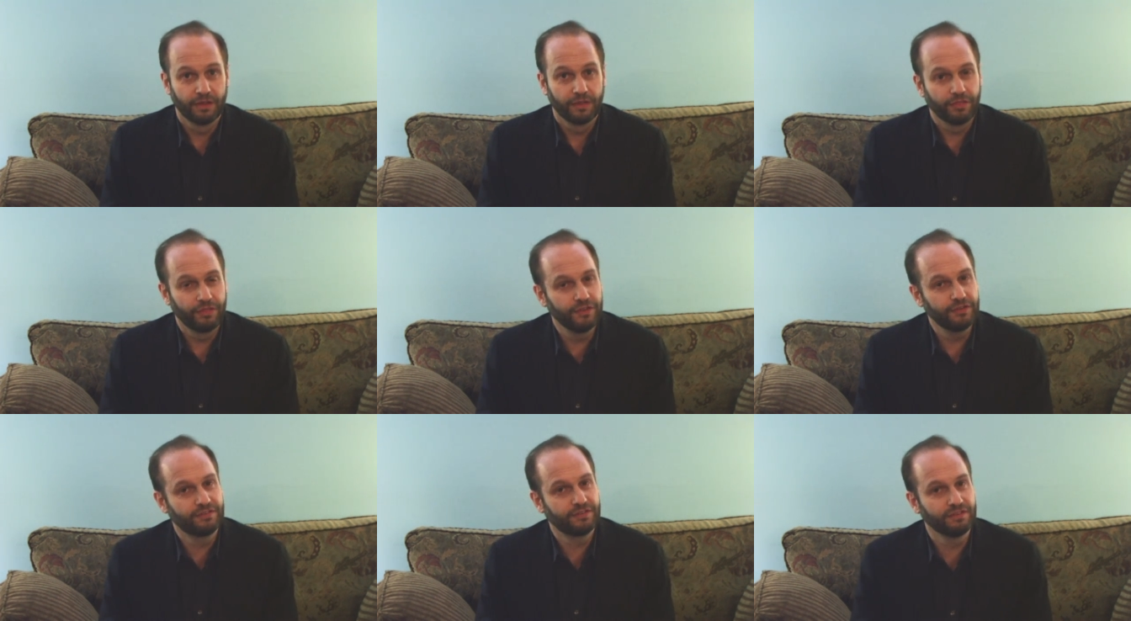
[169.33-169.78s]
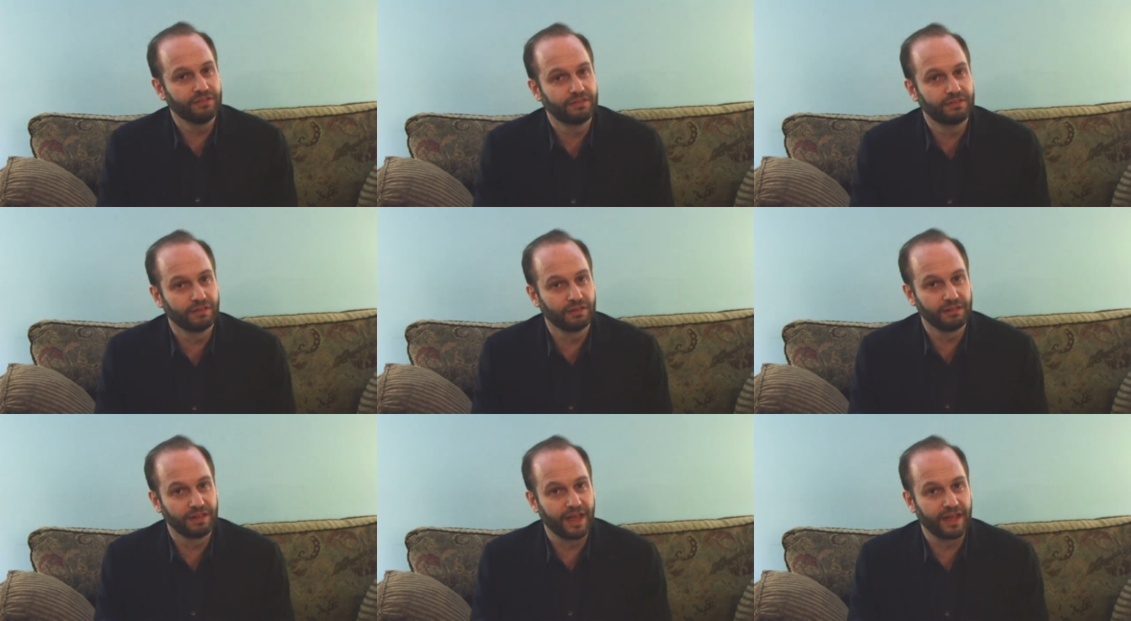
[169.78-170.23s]
This
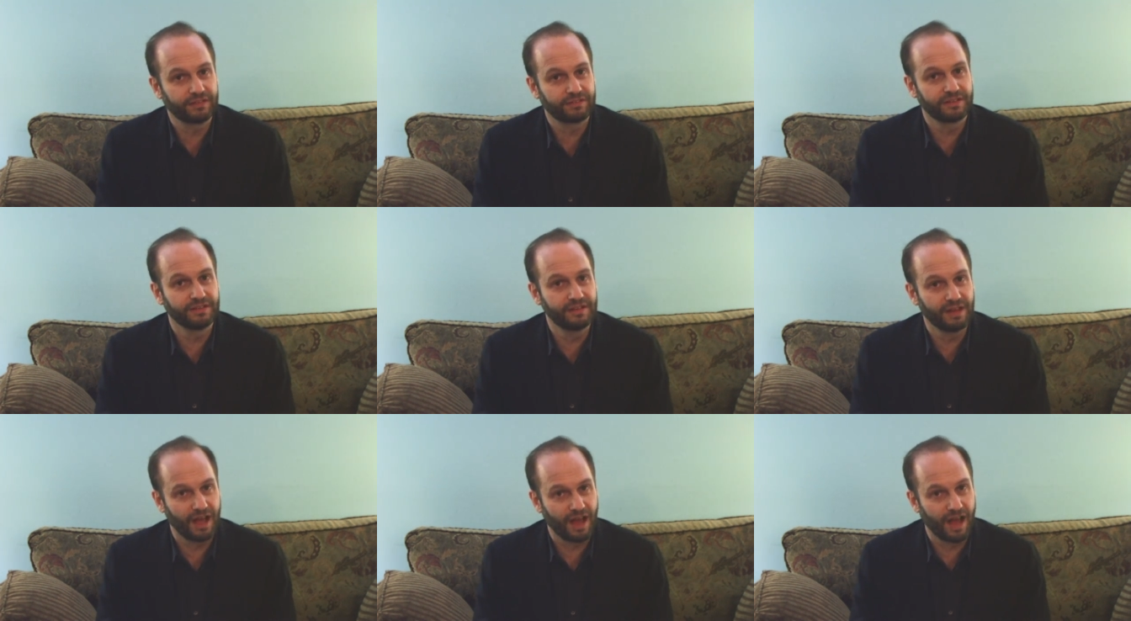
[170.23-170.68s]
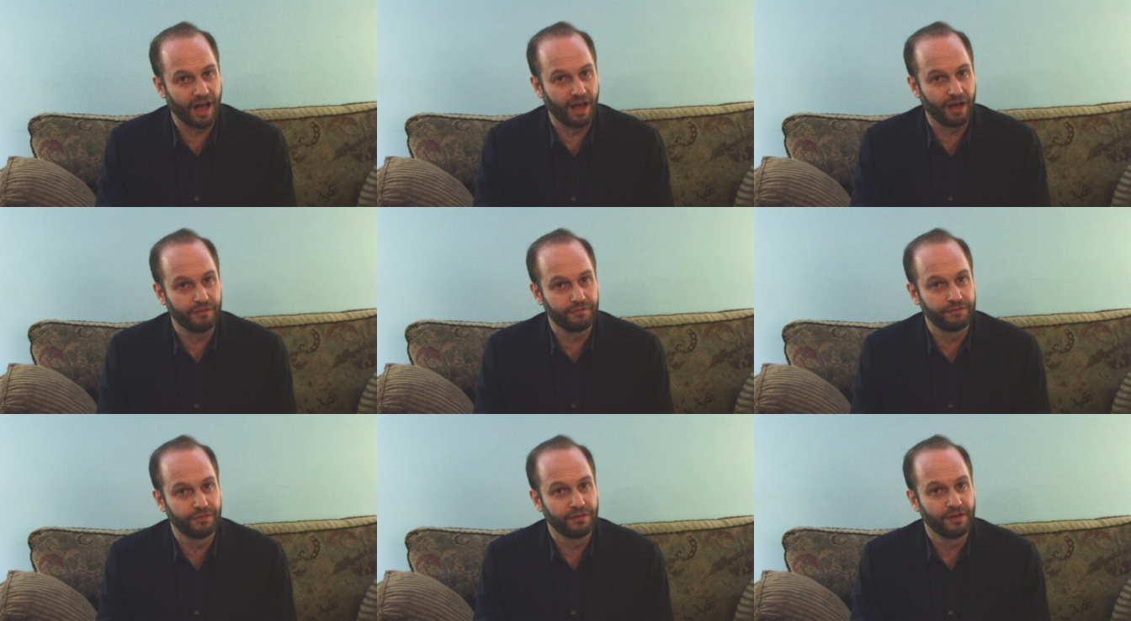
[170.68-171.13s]
is the lesson
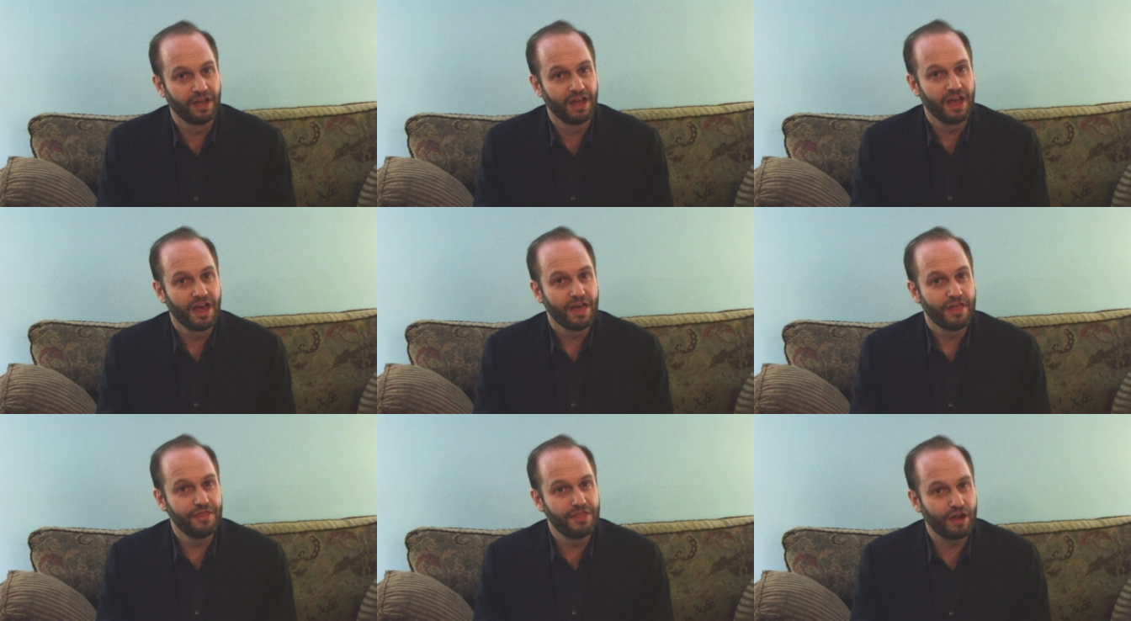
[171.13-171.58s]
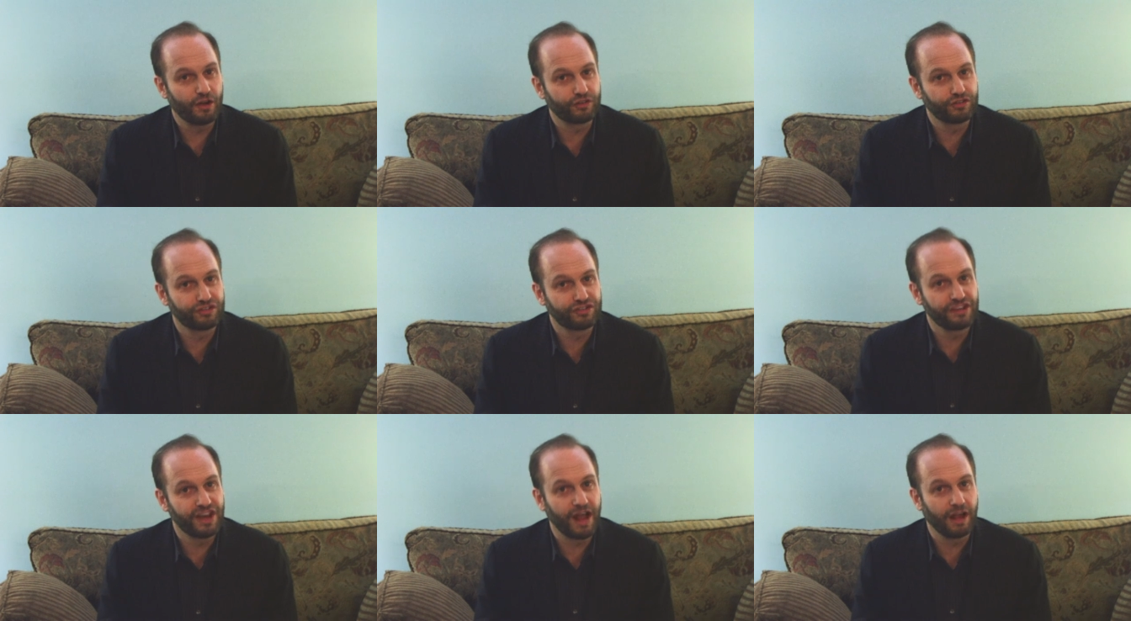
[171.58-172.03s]
of thou
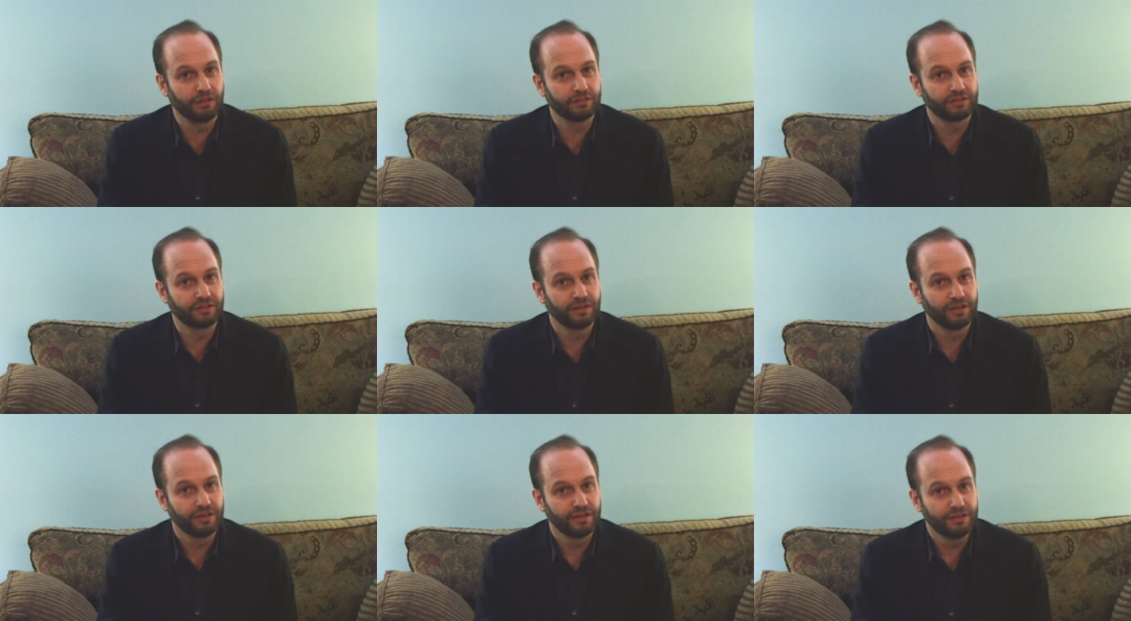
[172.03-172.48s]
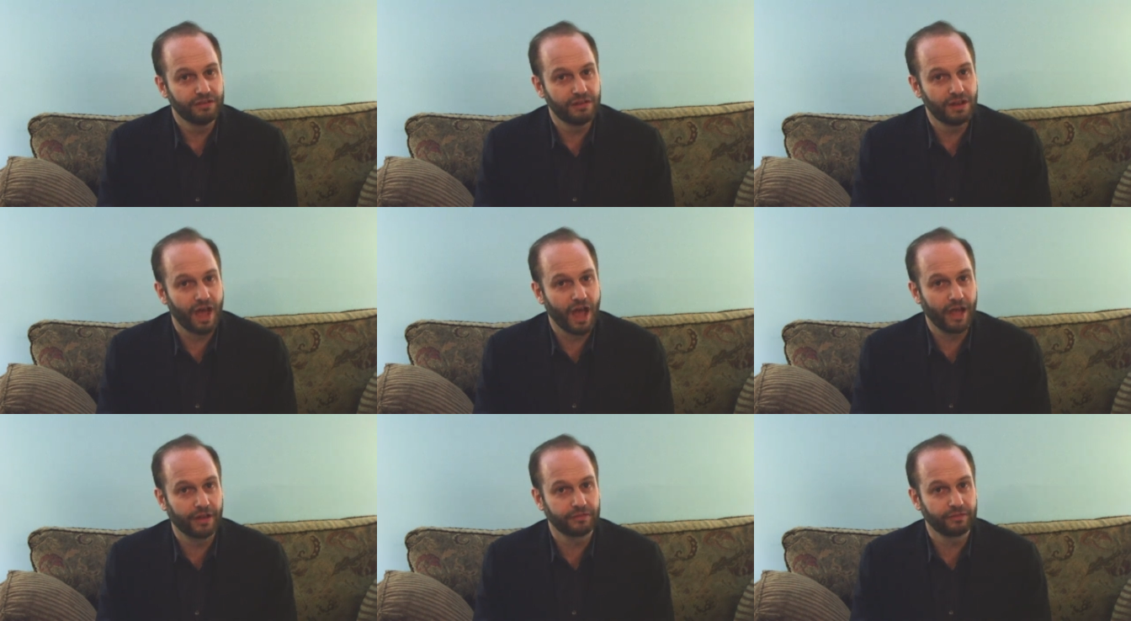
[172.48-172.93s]
shalt
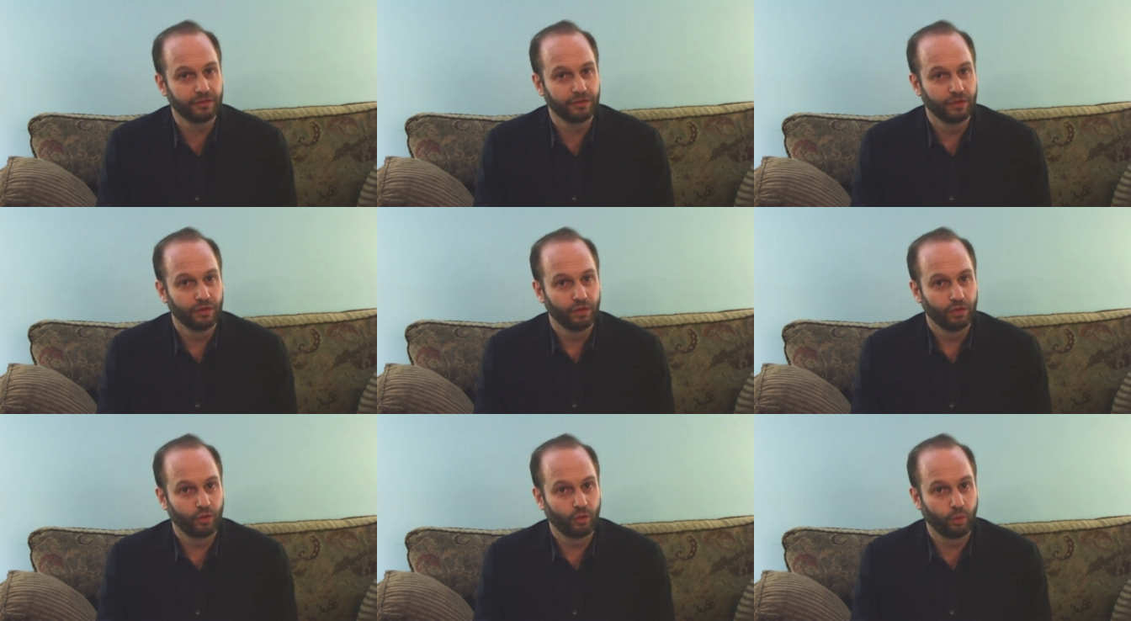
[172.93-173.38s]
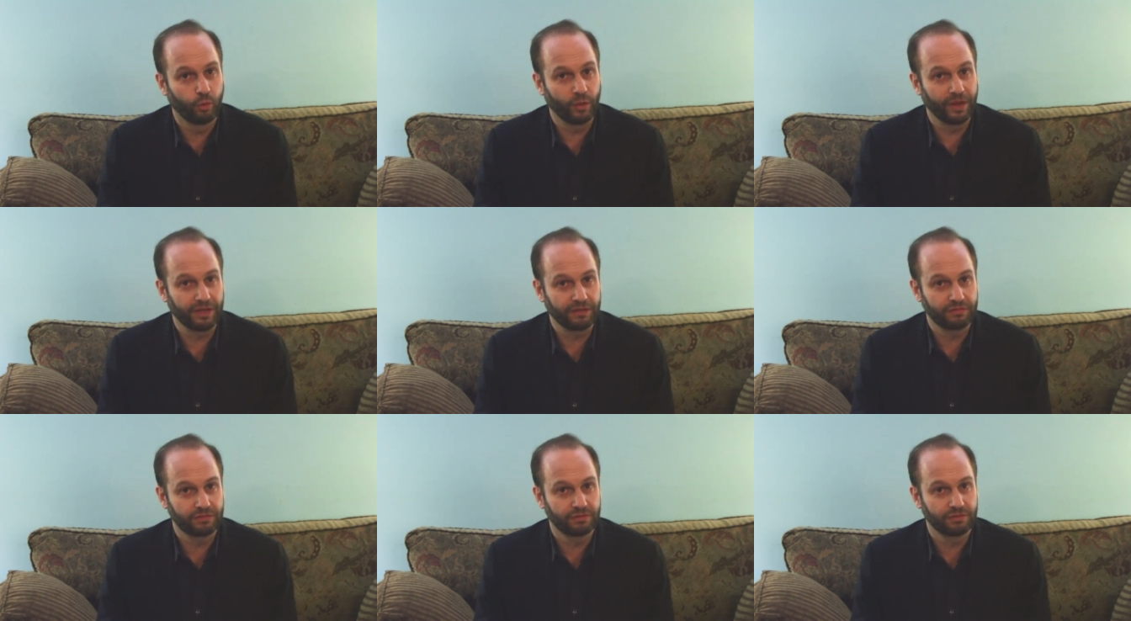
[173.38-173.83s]
not
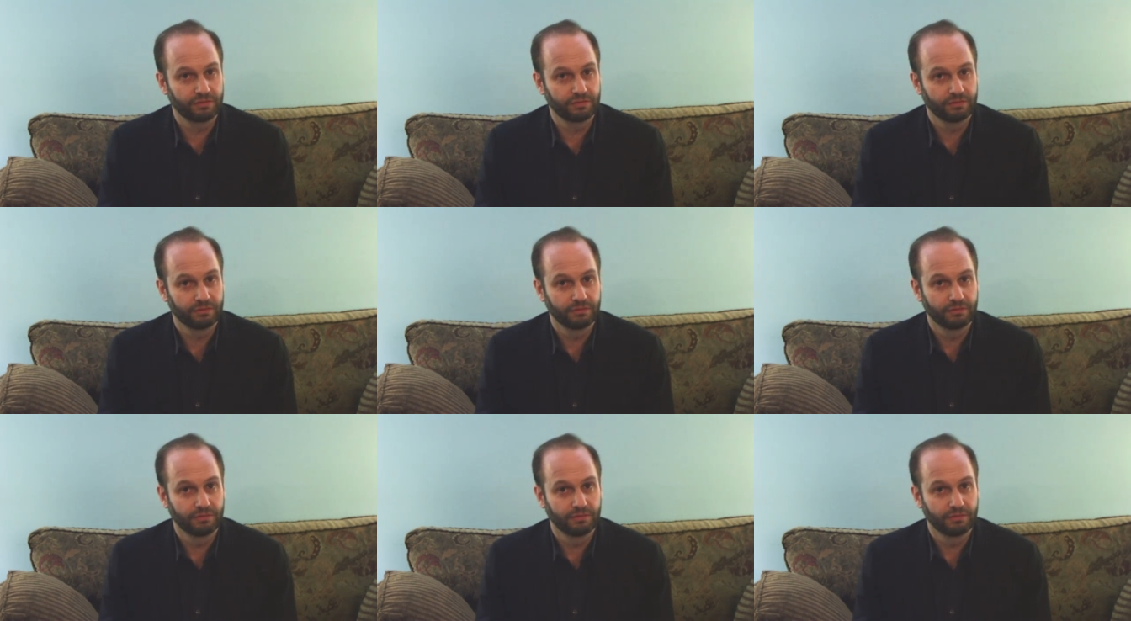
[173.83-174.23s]
quit.